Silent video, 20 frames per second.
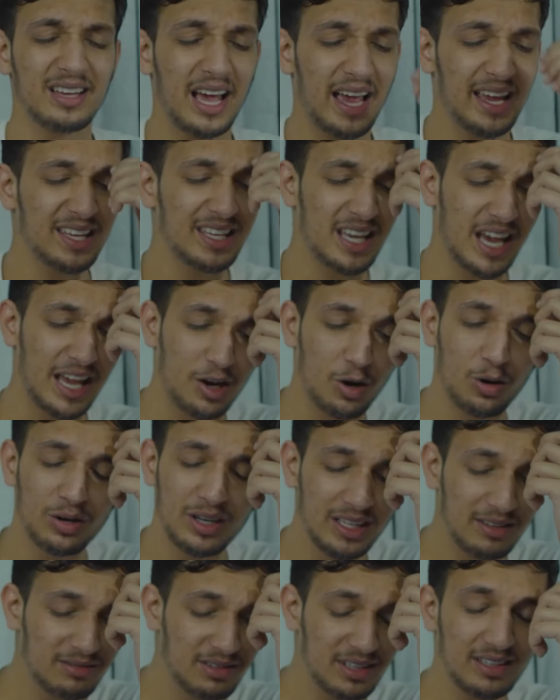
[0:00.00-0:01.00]
I cannot
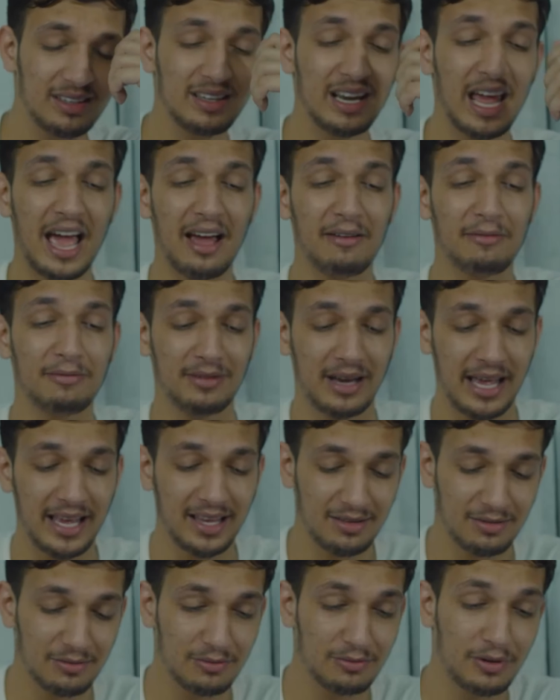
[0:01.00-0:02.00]
even have
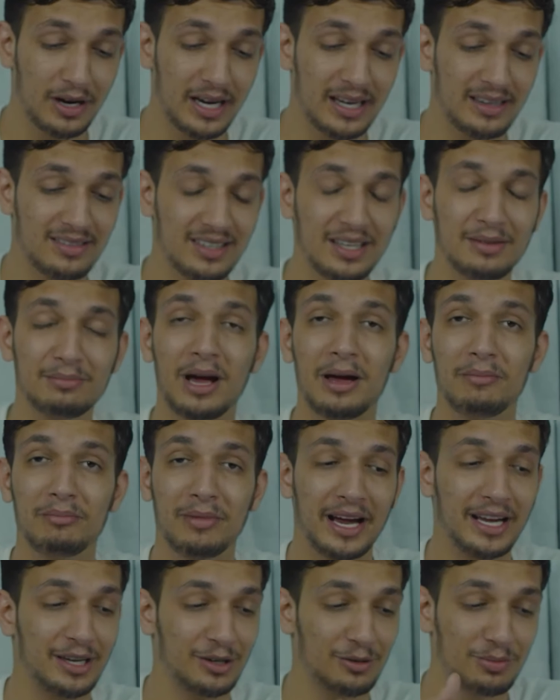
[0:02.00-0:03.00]
like words in my
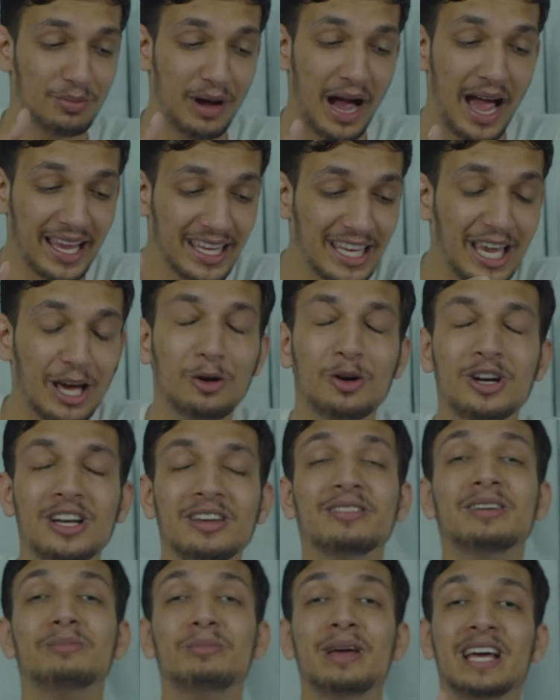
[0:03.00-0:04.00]
mind. I cannot
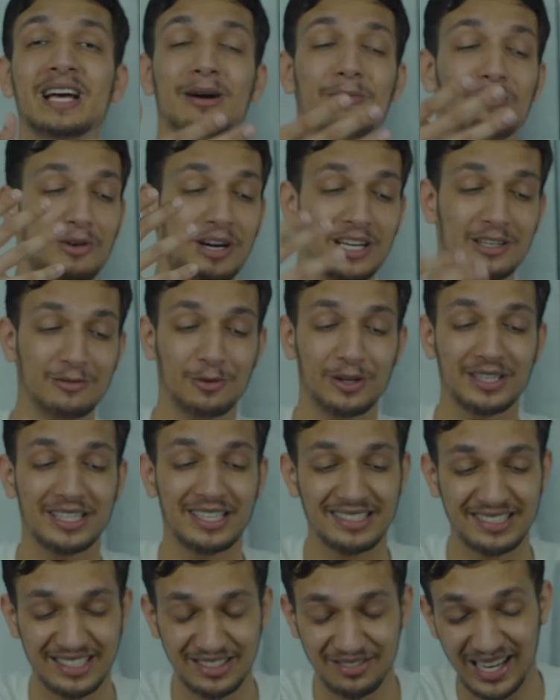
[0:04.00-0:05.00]
even make up words for
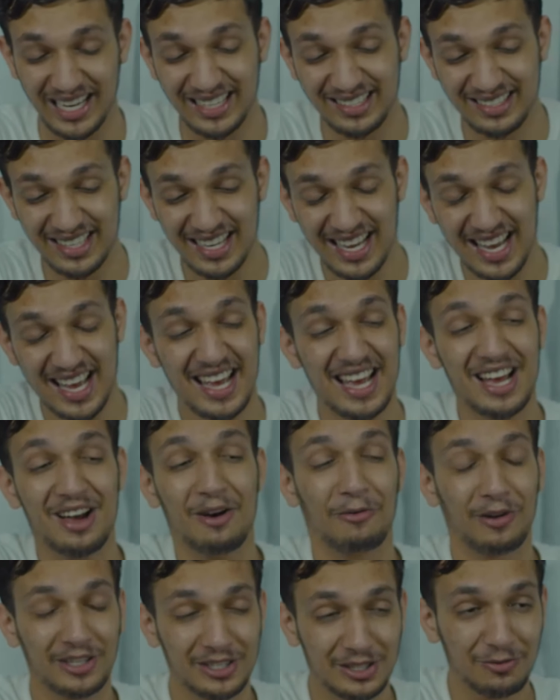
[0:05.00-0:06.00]
this device.
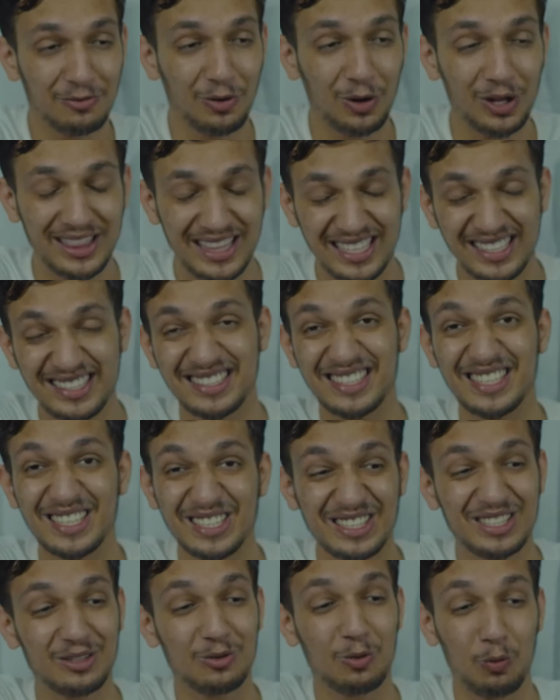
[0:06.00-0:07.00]
First of all, this
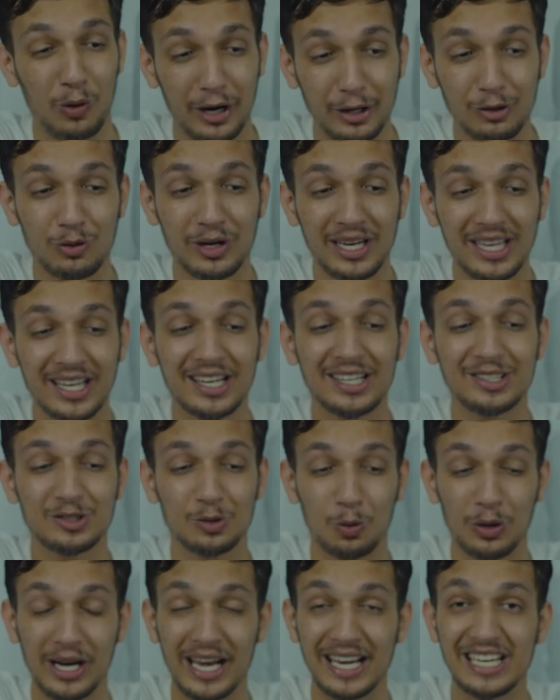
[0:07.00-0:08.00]
is 120 Hz
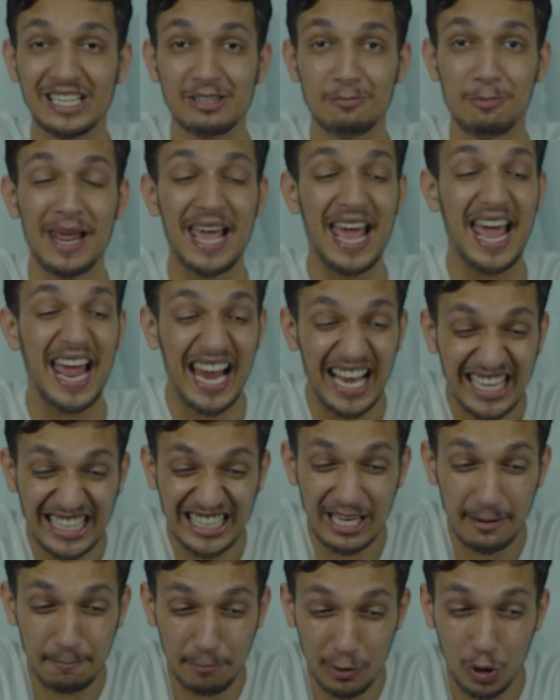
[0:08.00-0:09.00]
OLED display,
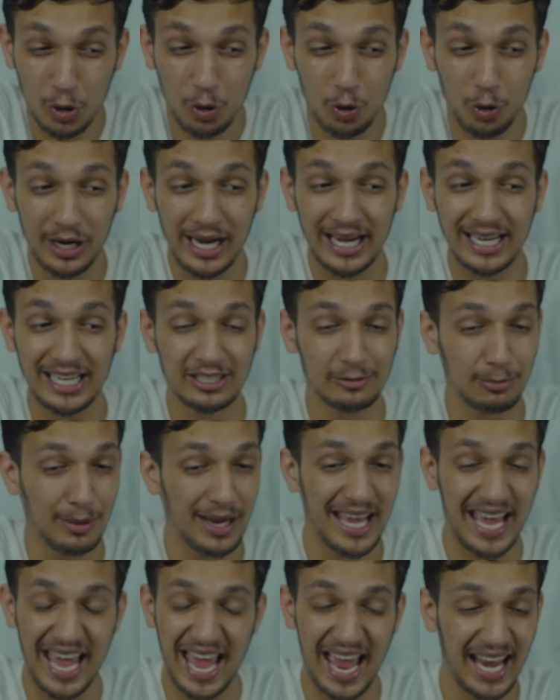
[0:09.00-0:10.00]
LTPO OLED
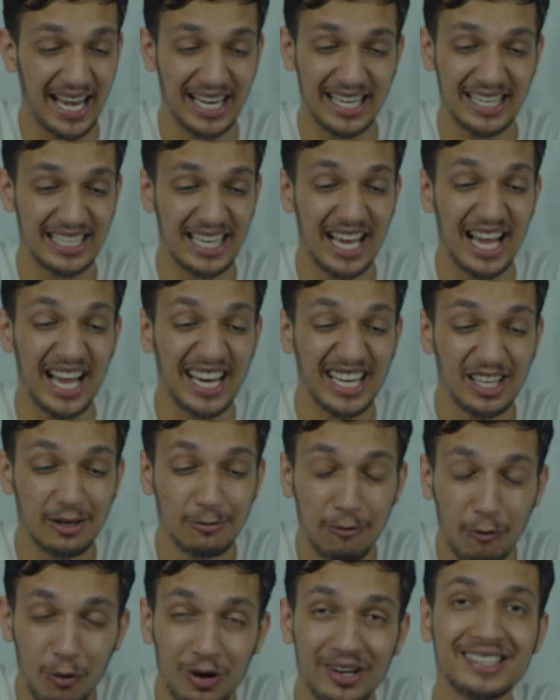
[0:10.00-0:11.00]
display, and yeah, it
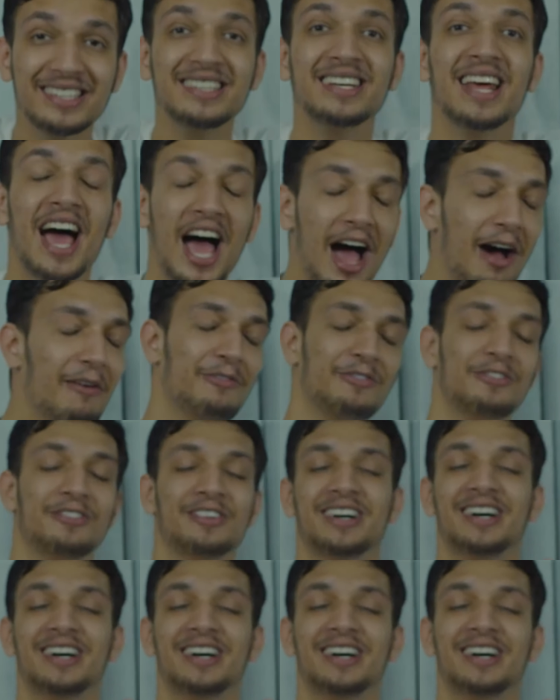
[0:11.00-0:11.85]
folds in half.